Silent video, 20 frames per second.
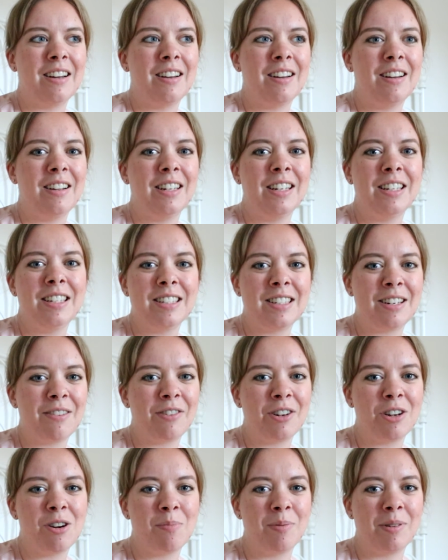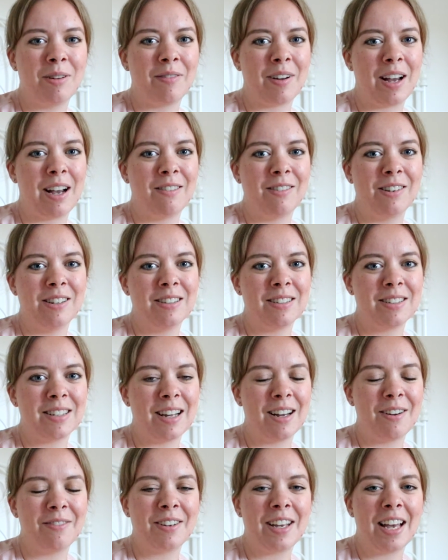at least every couple of hours
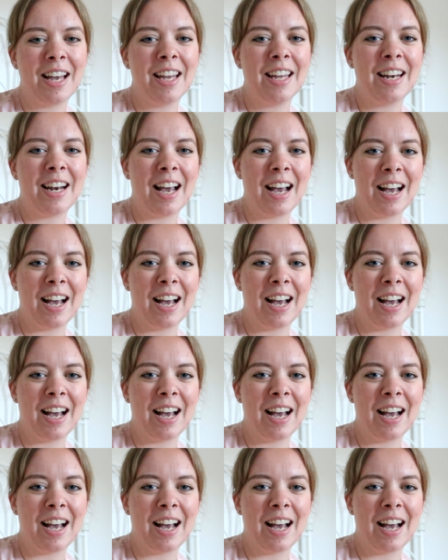I'm getting